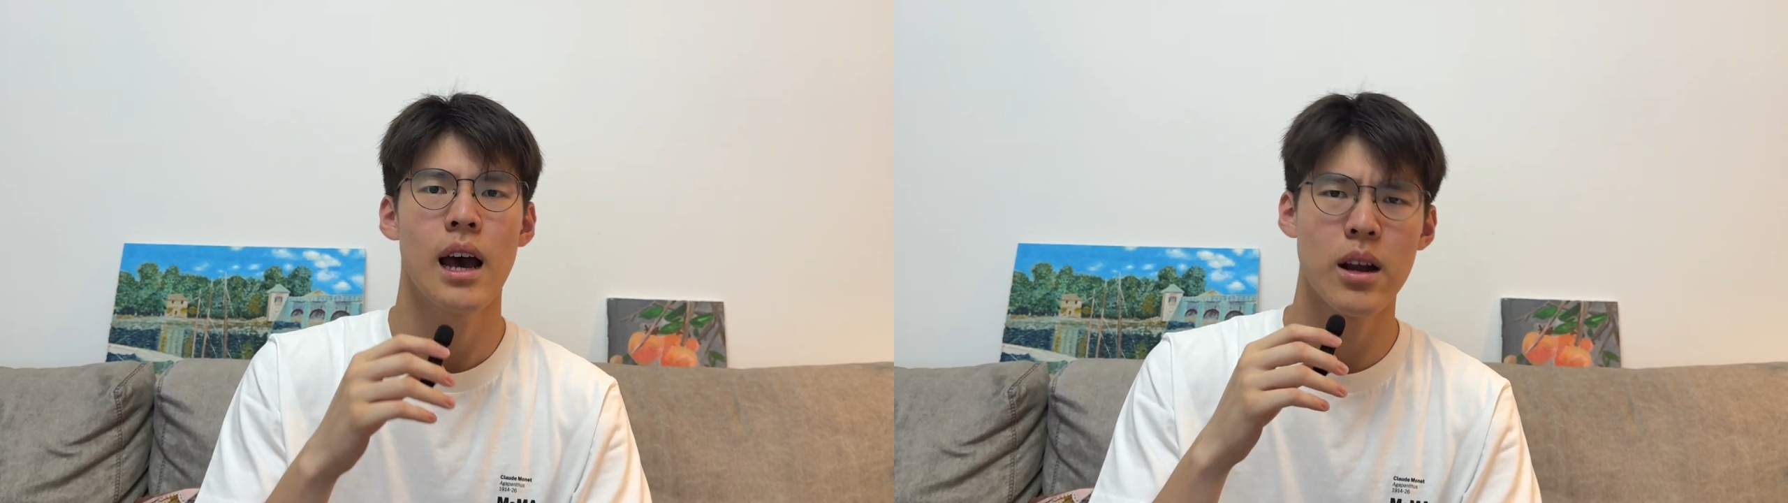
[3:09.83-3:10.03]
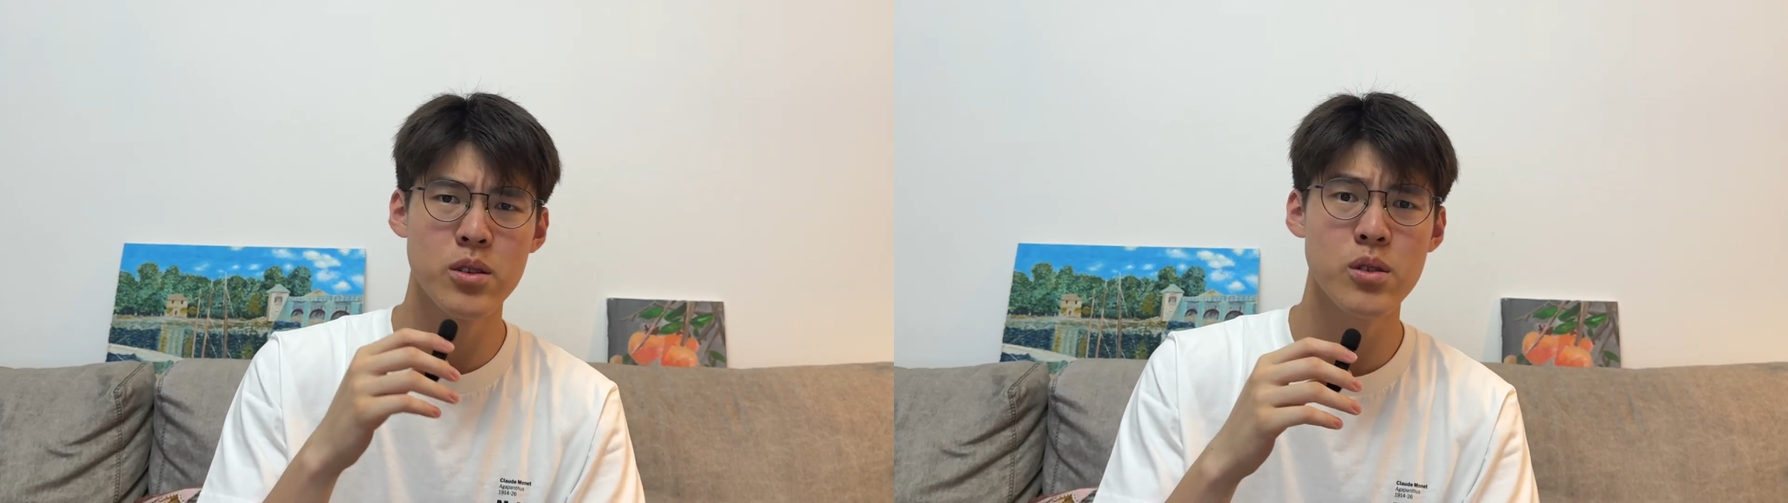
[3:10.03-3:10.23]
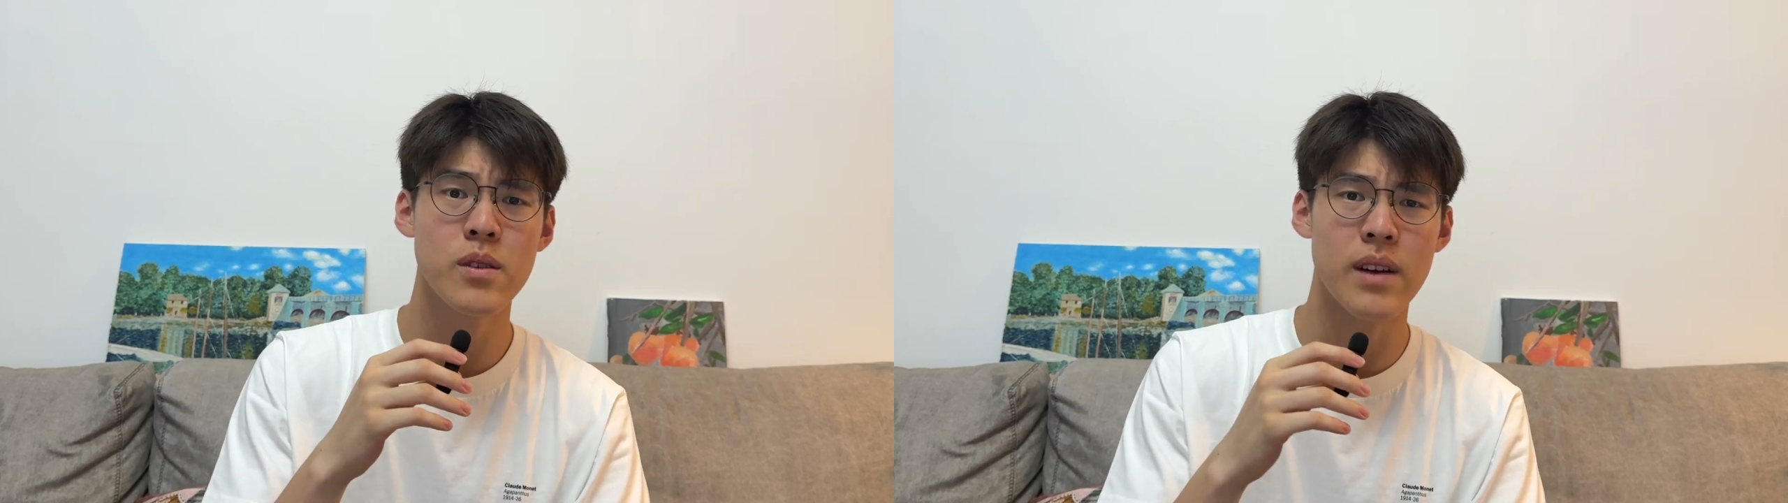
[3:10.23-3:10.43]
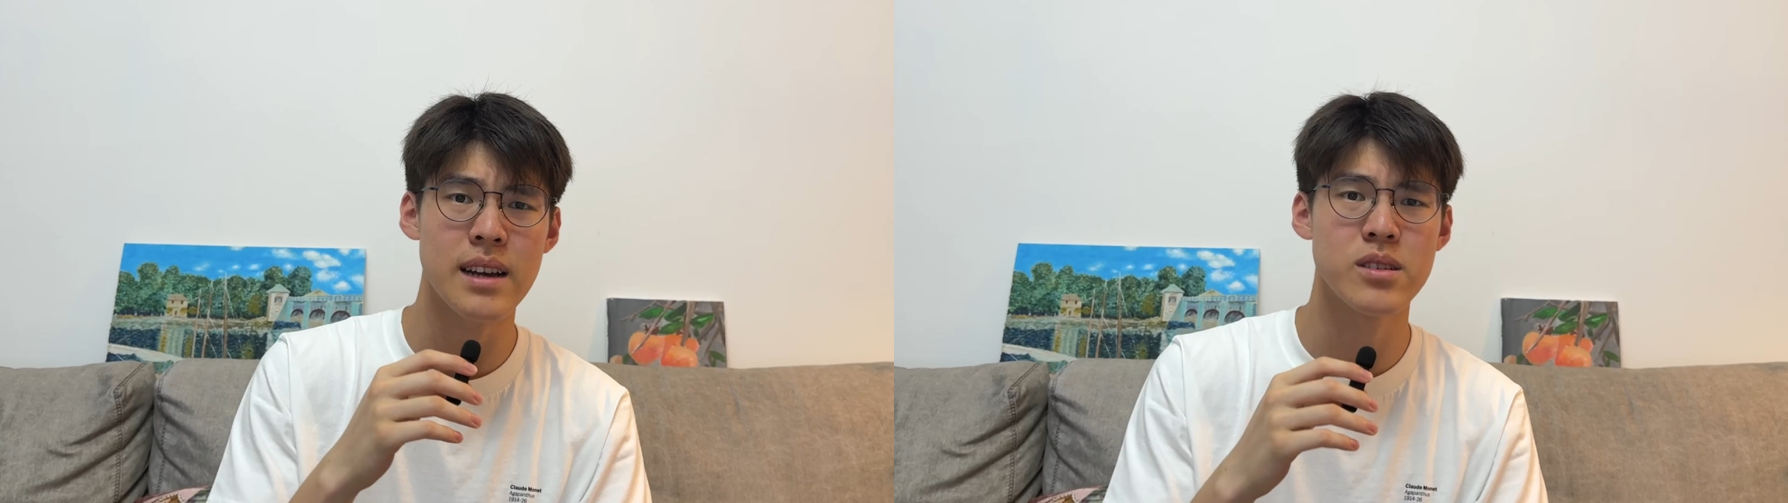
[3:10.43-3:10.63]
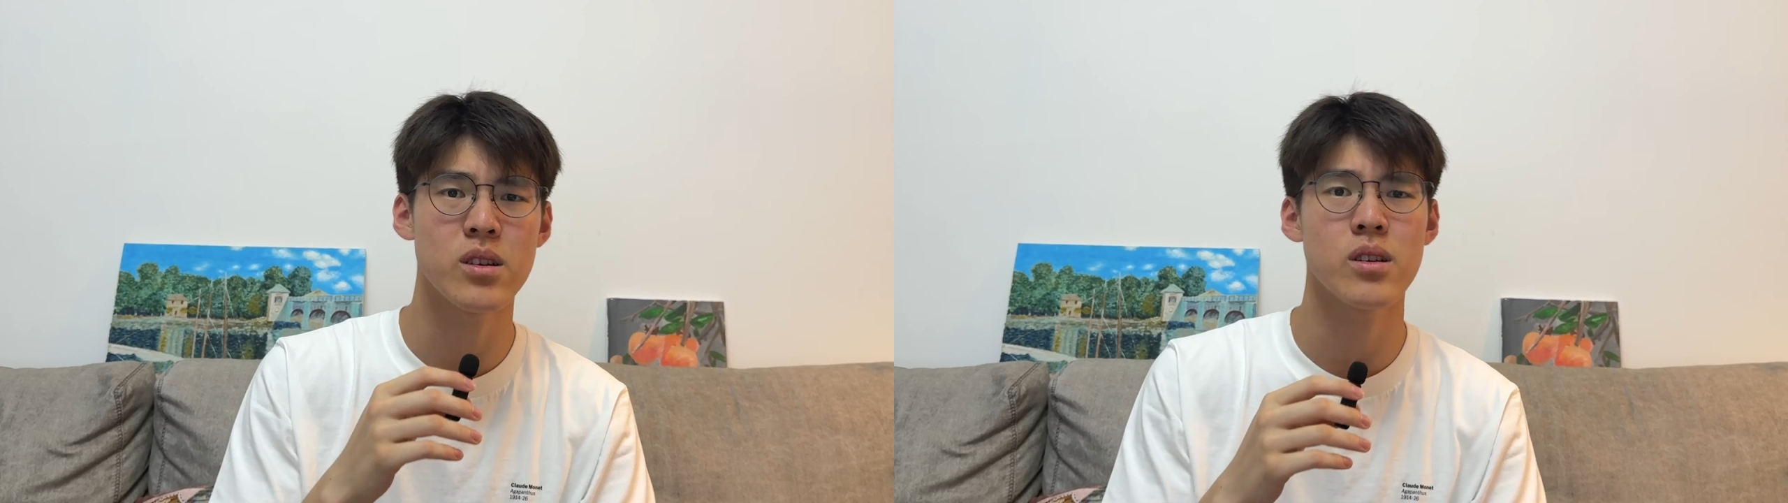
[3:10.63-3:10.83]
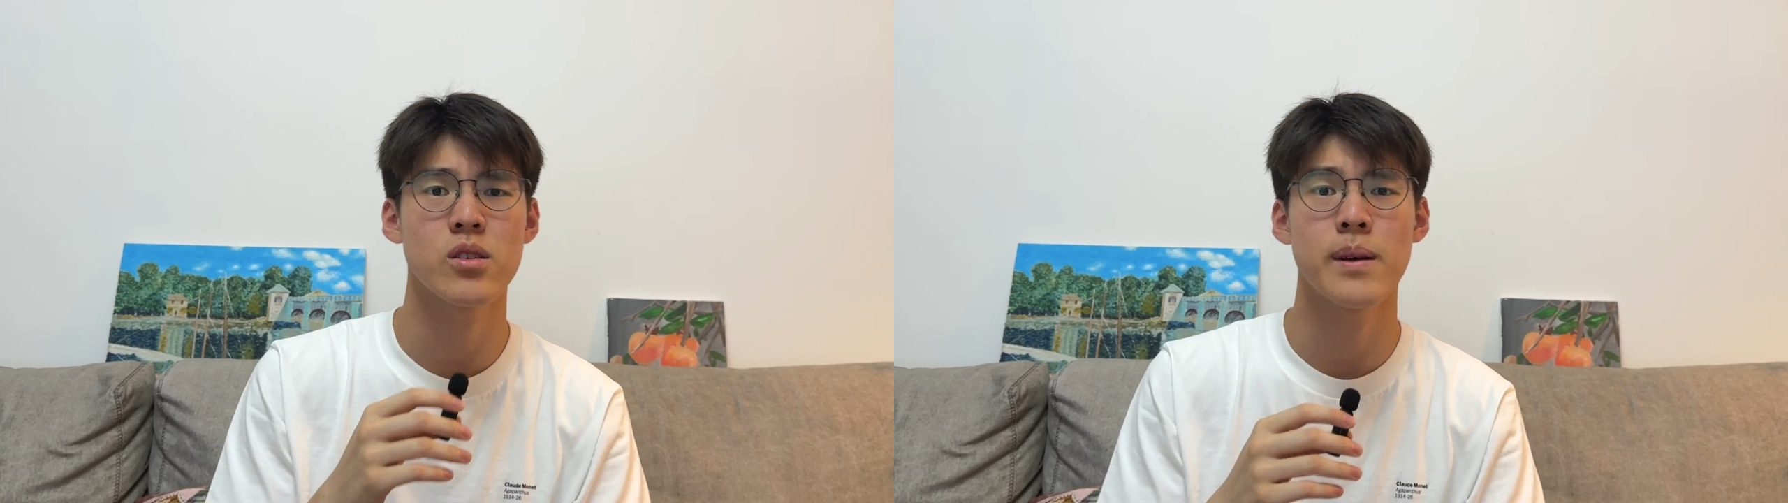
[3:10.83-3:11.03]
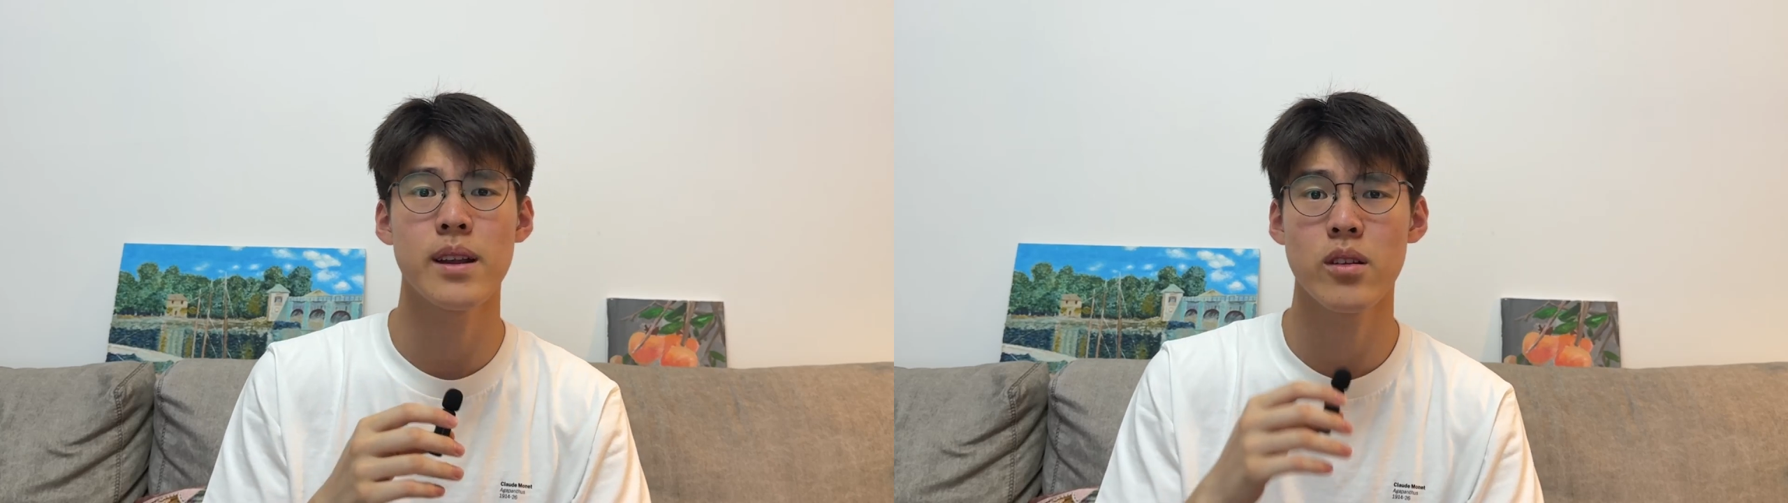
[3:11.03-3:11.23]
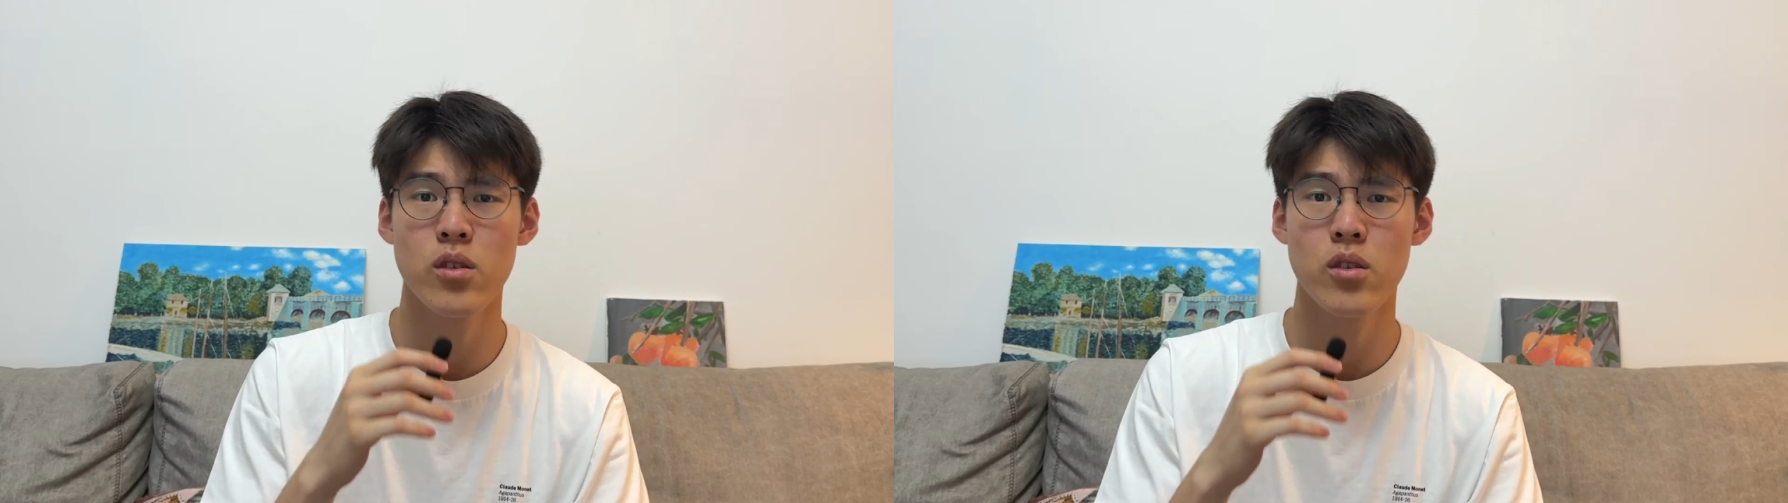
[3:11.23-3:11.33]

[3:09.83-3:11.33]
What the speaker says: I'd also advise not spending